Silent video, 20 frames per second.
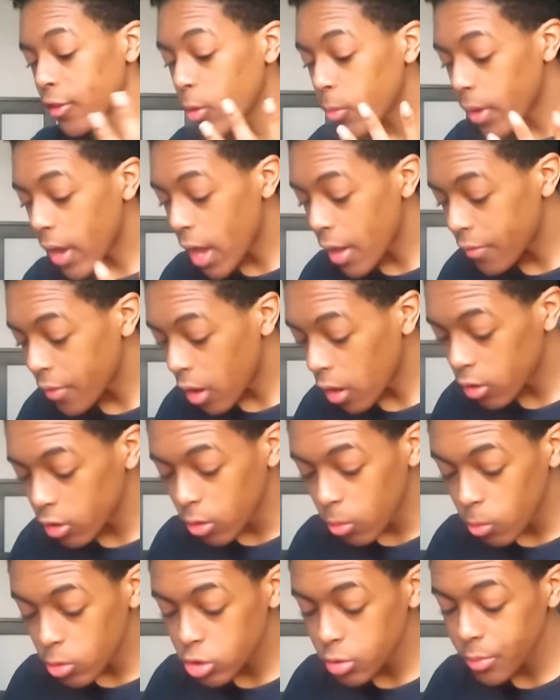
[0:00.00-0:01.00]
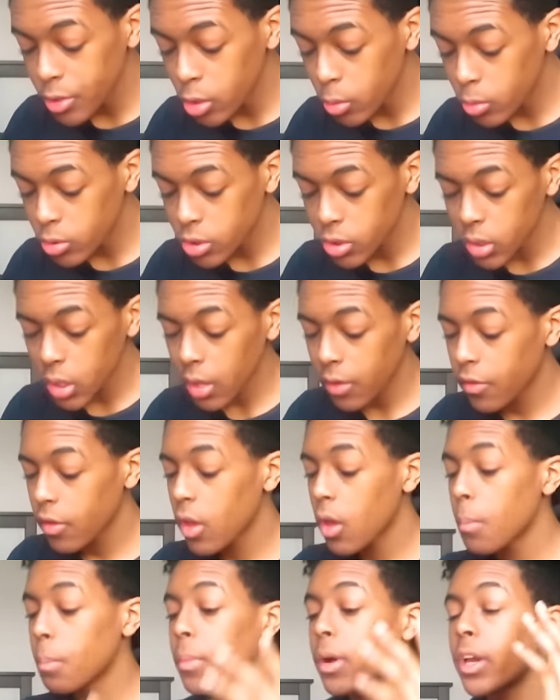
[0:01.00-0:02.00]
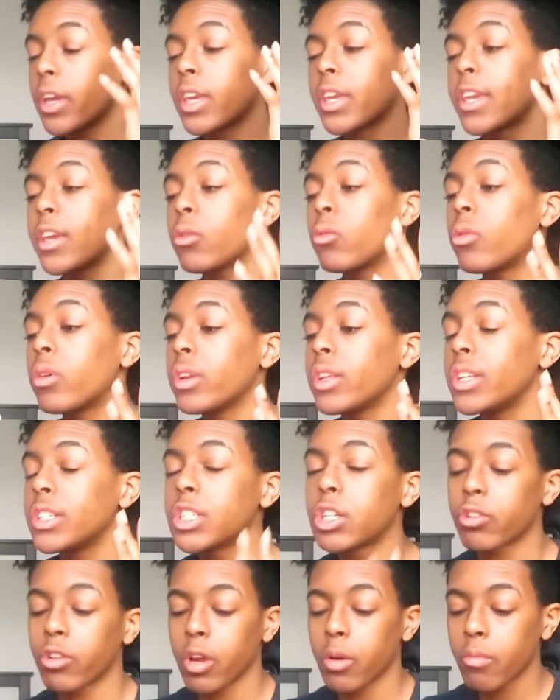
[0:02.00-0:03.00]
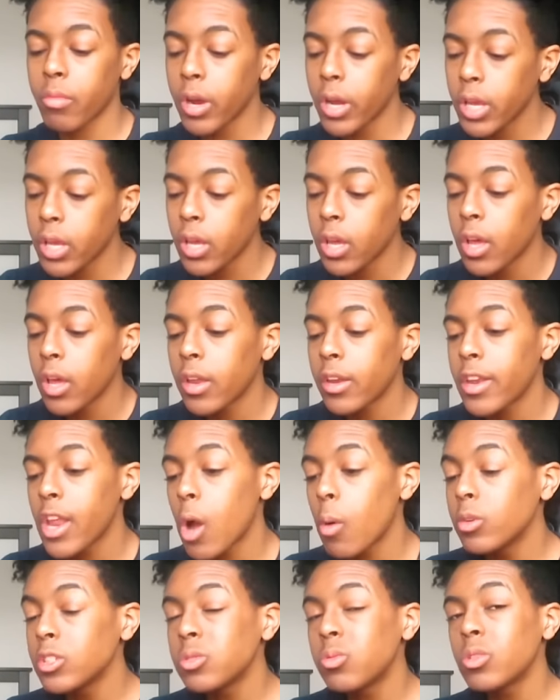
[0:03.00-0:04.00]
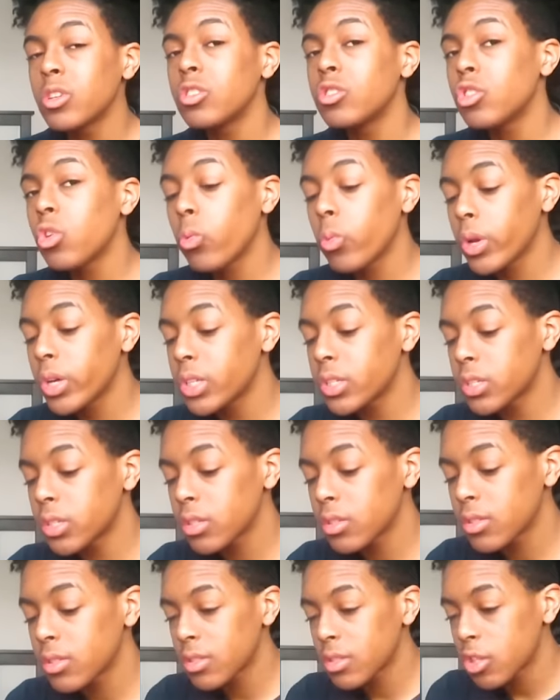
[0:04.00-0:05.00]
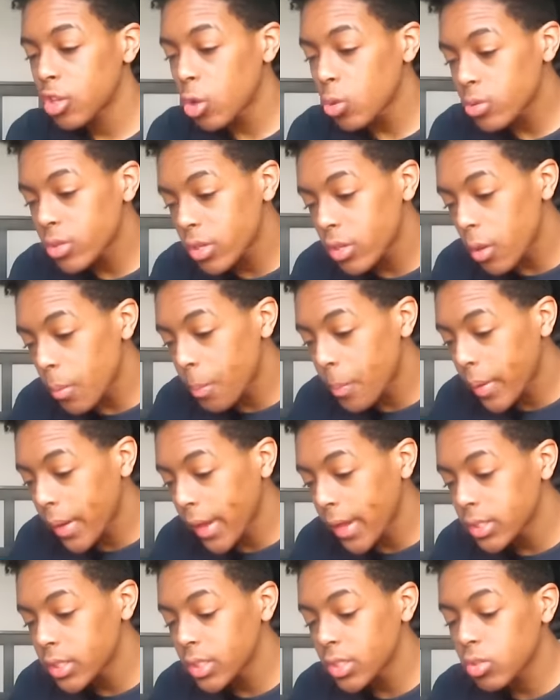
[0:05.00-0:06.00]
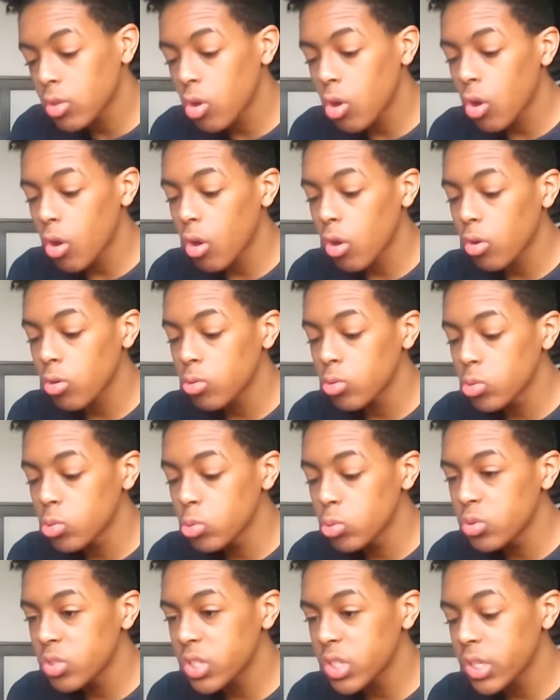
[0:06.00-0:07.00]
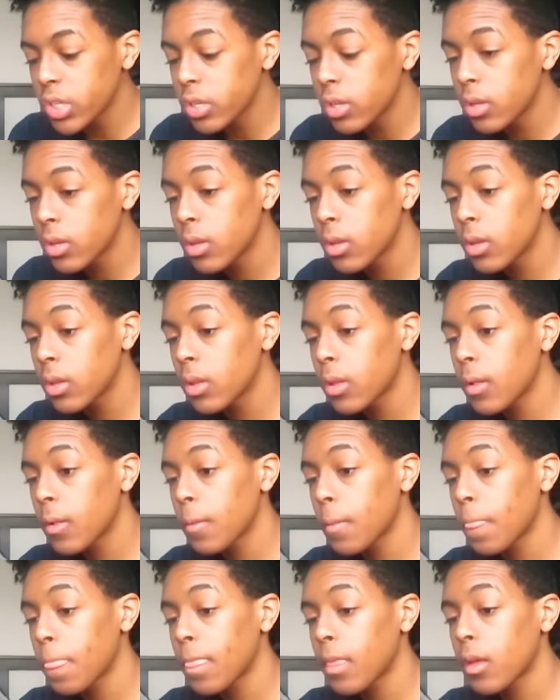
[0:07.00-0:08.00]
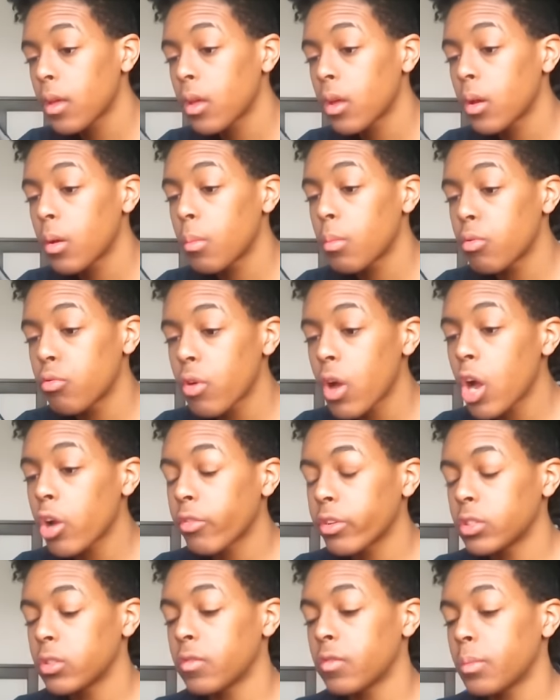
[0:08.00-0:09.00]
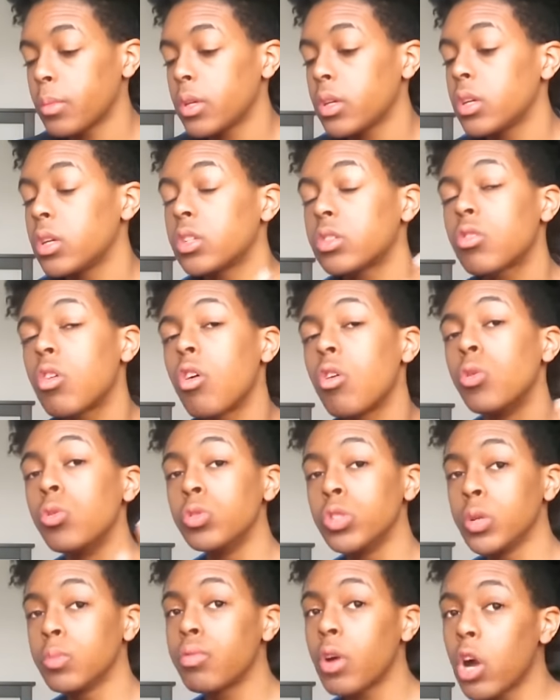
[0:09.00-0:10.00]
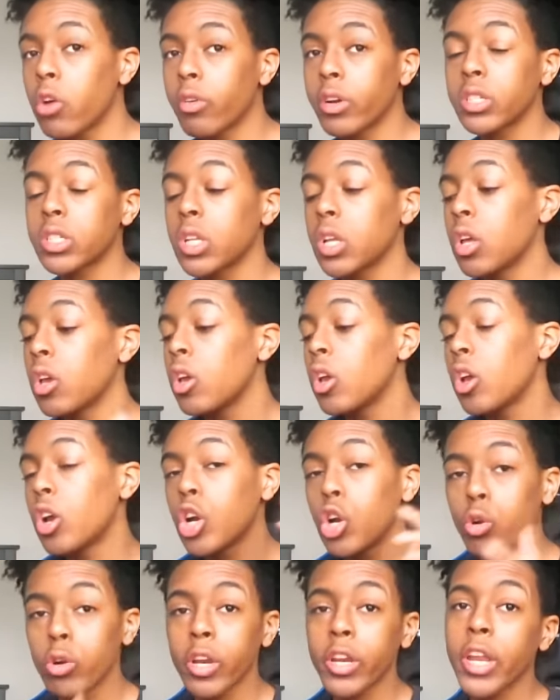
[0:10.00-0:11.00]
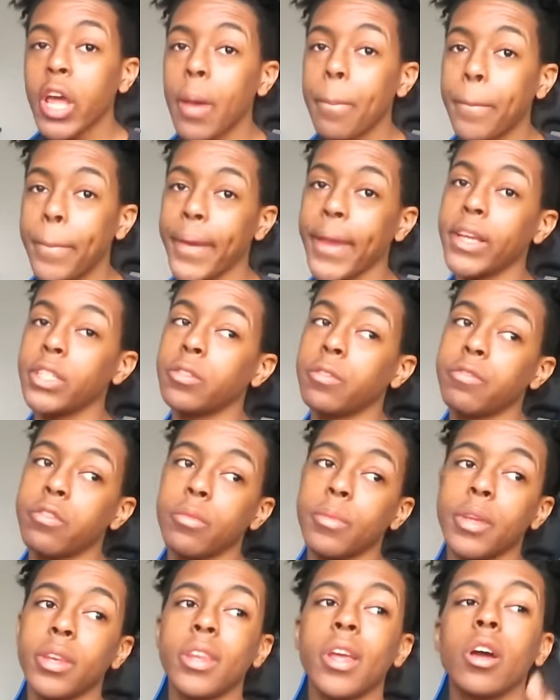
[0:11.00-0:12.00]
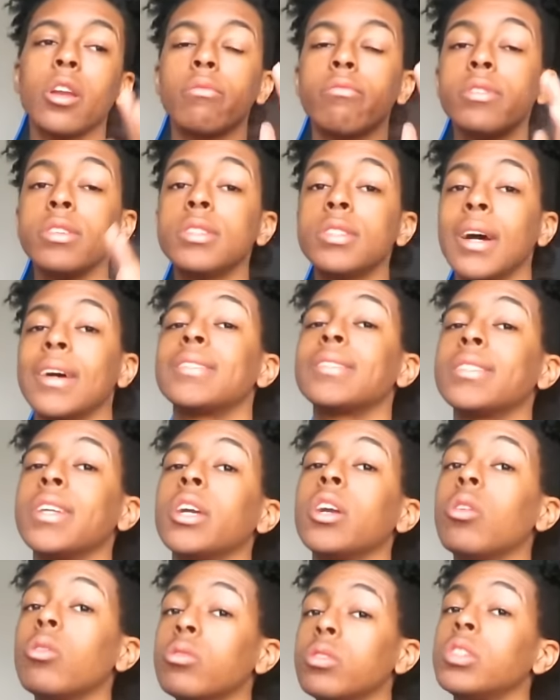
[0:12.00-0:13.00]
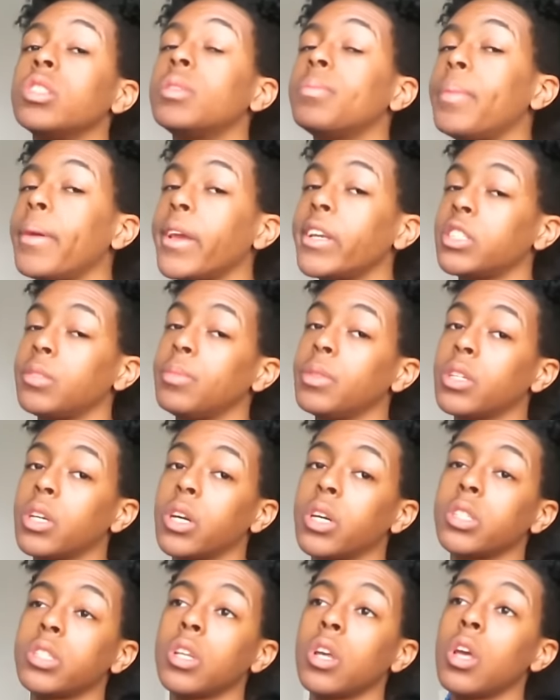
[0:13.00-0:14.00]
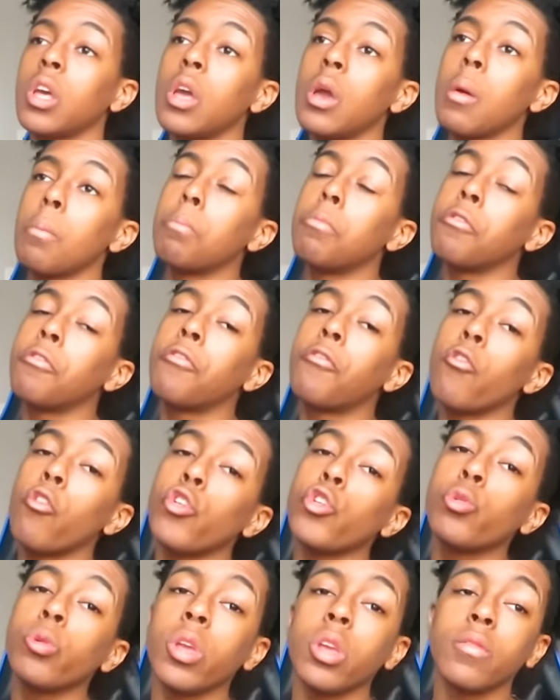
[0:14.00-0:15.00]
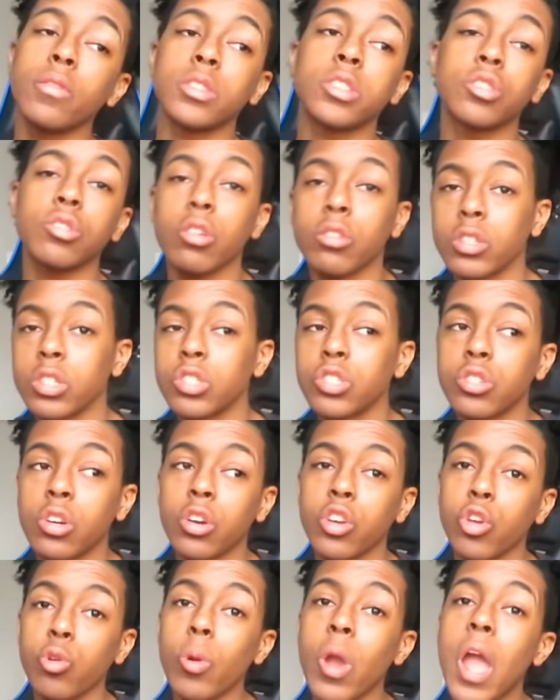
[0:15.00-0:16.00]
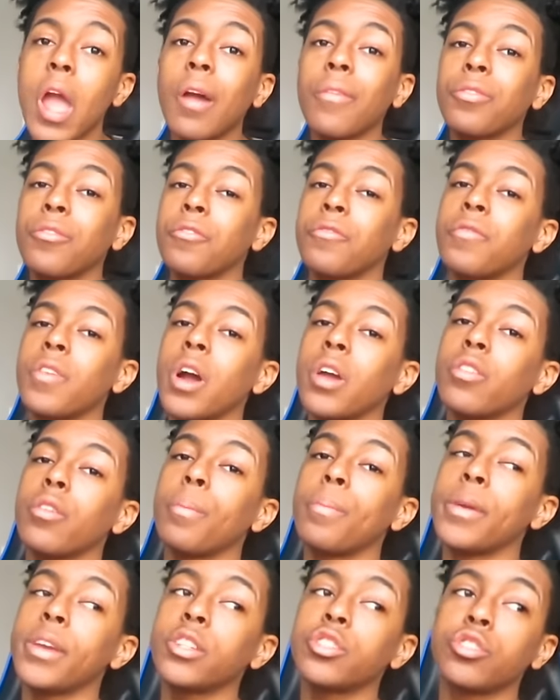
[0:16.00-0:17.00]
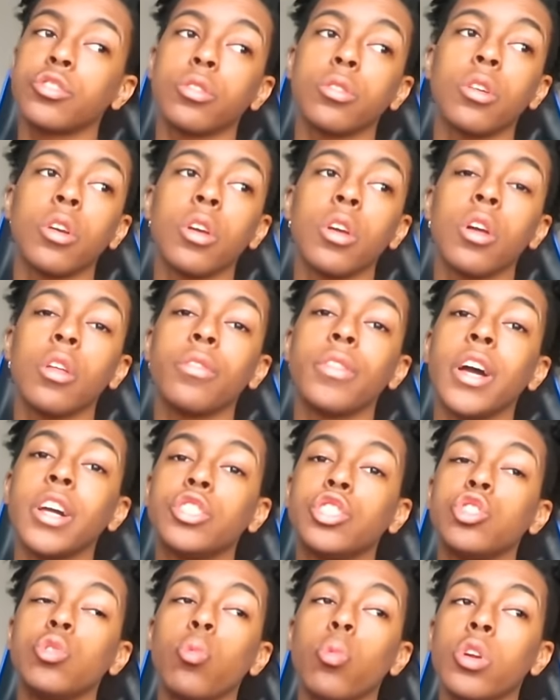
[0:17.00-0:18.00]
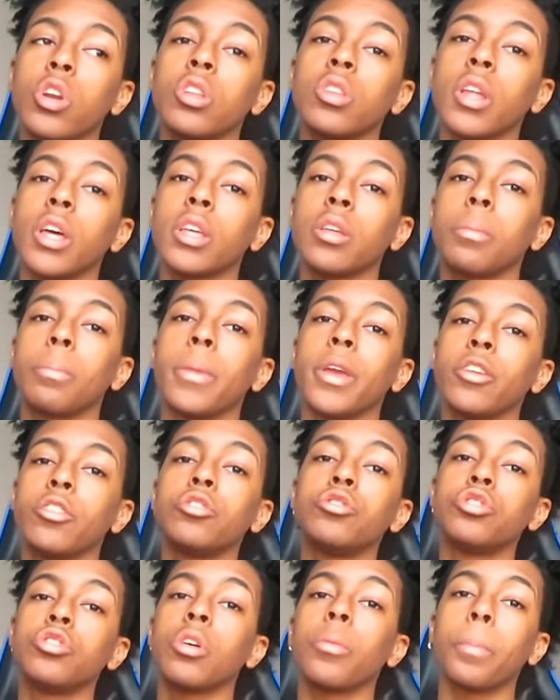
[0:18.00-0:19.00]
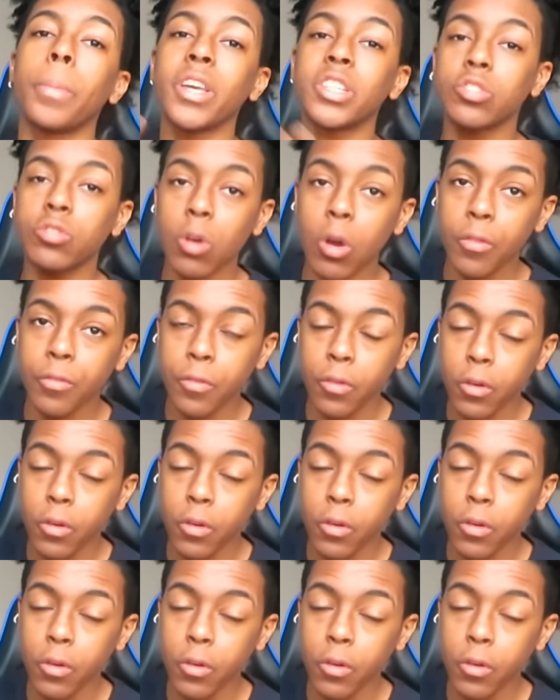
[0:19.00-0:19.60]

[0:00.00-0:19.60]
you don't have it, I don't know what you be doing with your life, but get on Instagram, right? Now, what you wanna do is go to the page. It's called Uzi Progress, you feel me? It's called Uzi Progress. Go to that page, you feel me? Now, the reason I say go to this page is because before you even start this jump, you have to find the picture that you wanna, like, make your jump based off